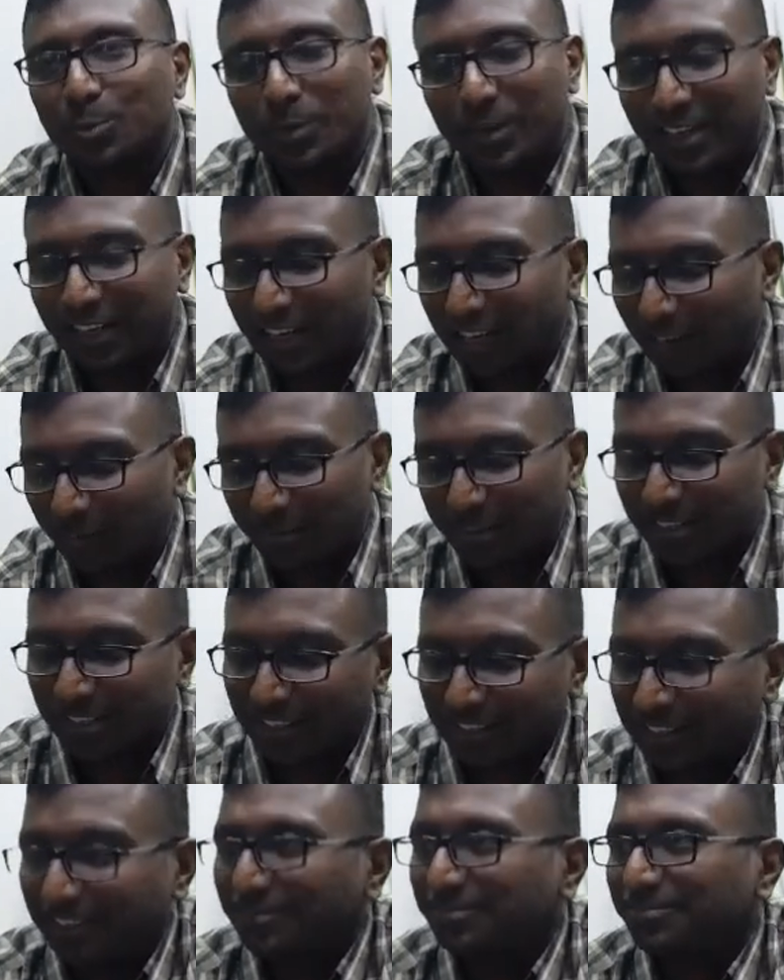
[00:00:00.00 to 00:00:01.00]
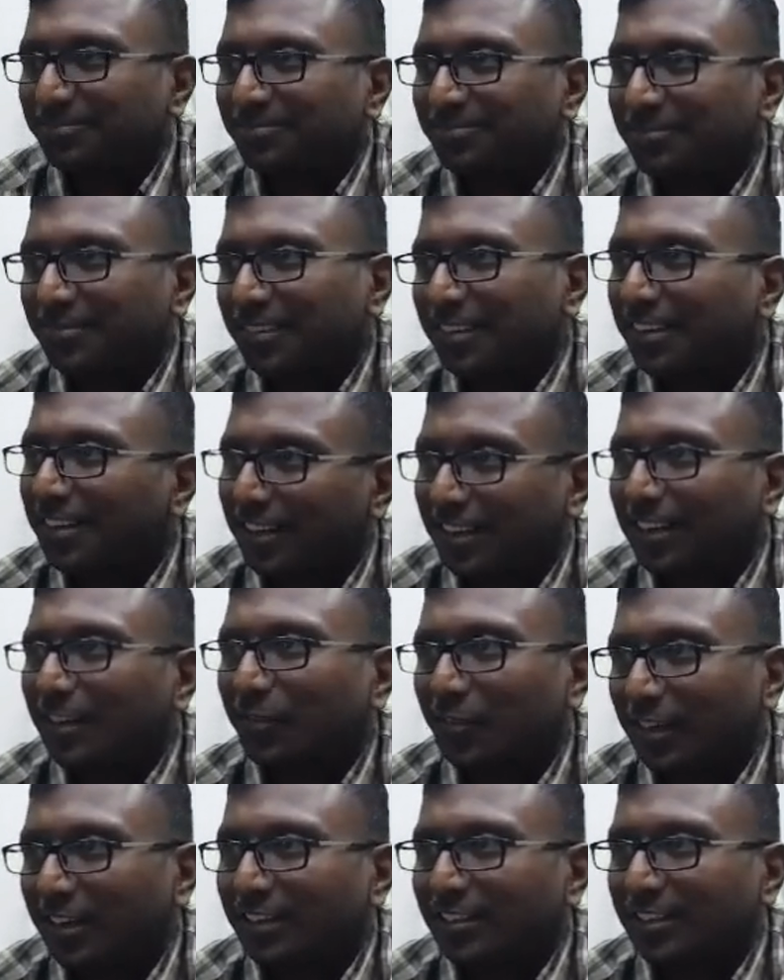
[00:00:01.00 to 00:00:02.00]
to P&L obviously. A
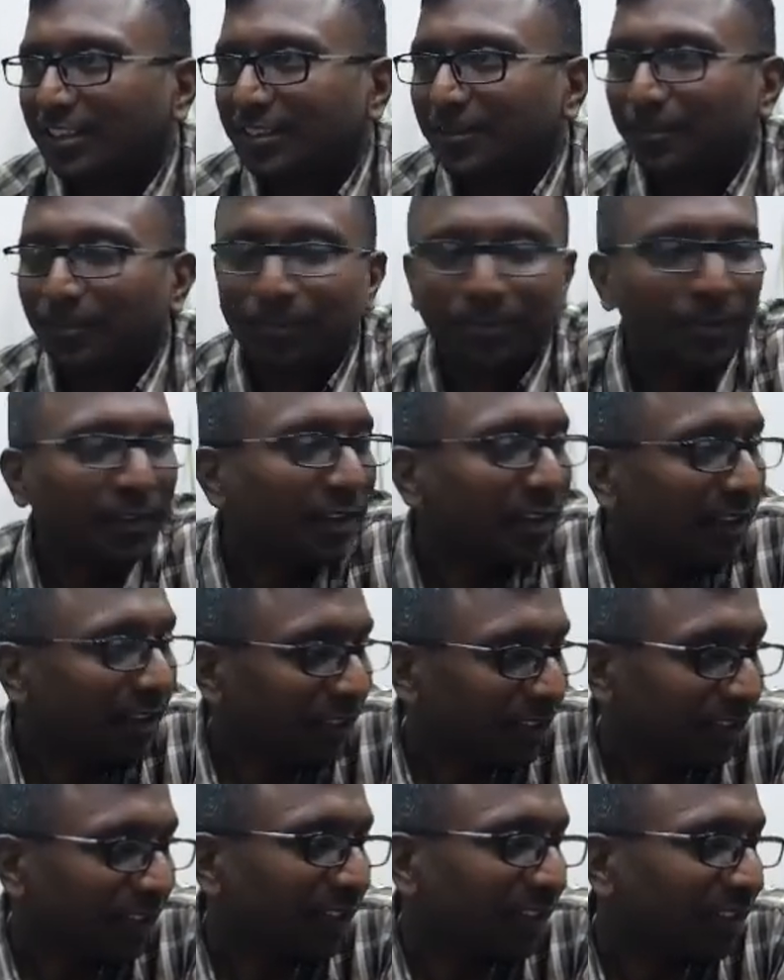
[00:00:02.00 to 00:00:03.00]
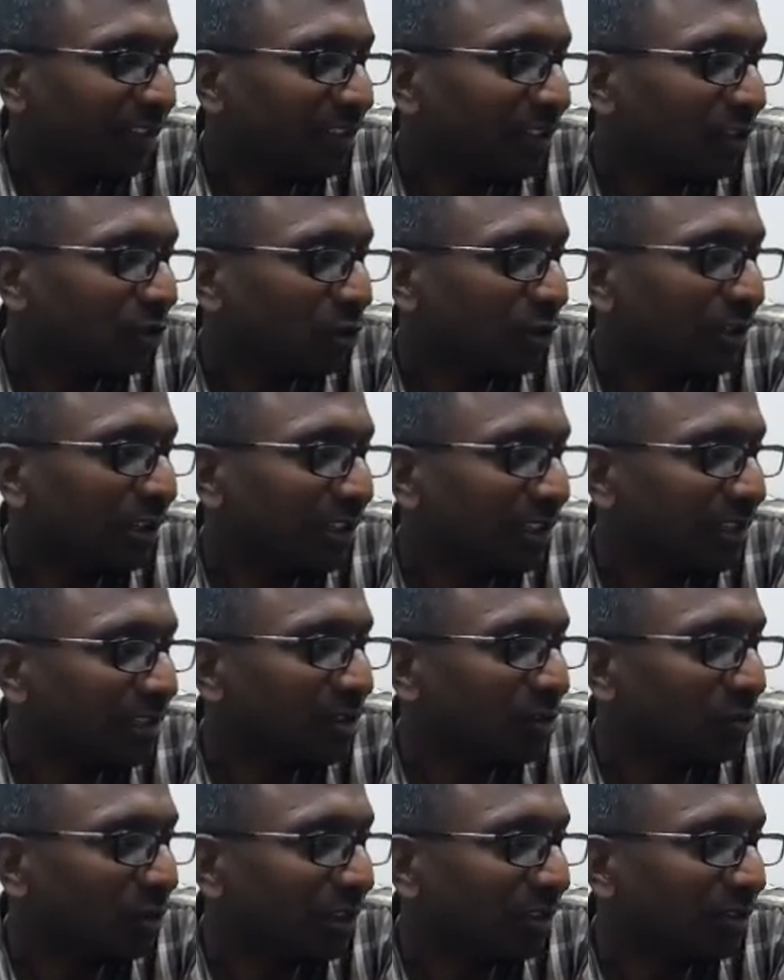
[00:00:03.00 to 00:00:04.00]
different thing right. So, that
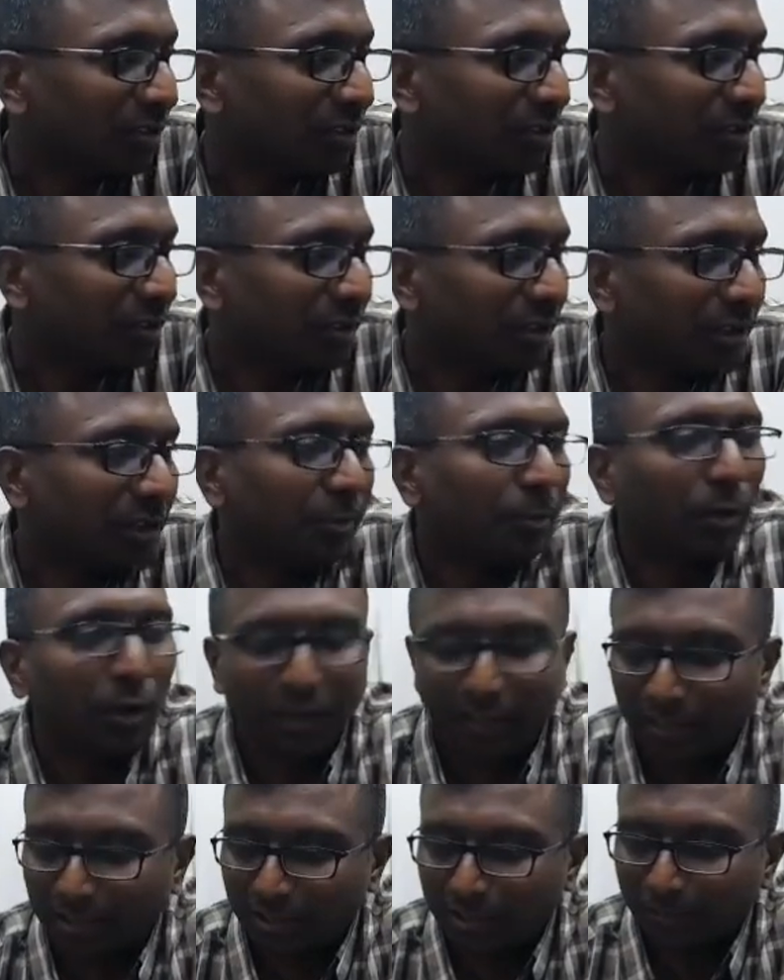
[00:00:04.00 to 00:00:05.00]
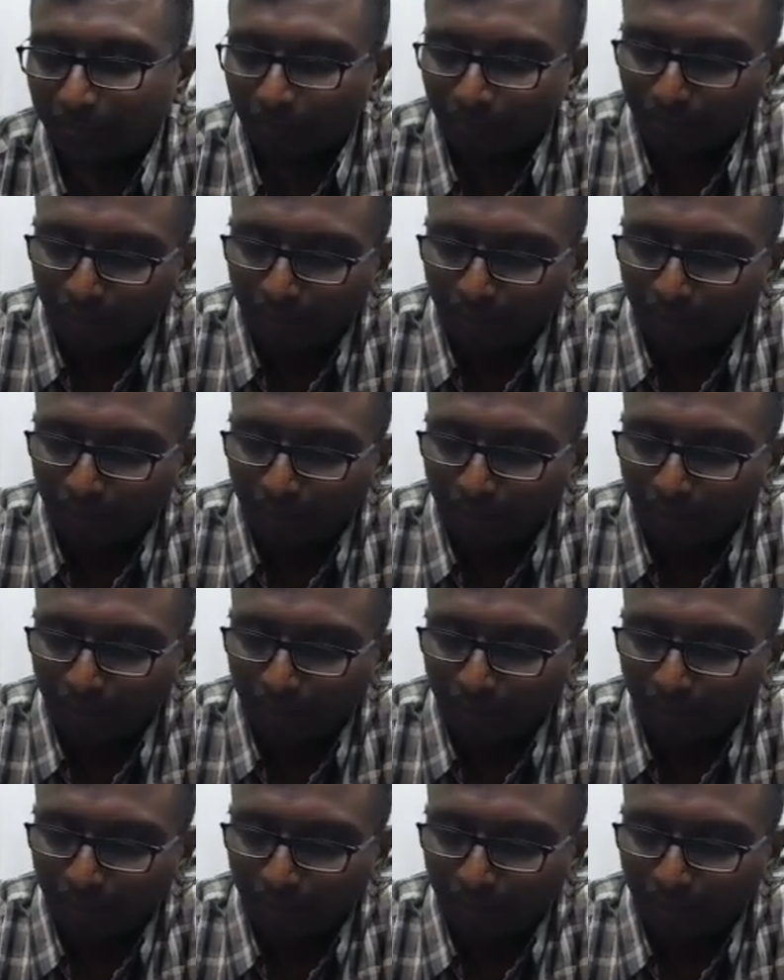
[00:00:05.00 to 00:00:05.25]
is one point.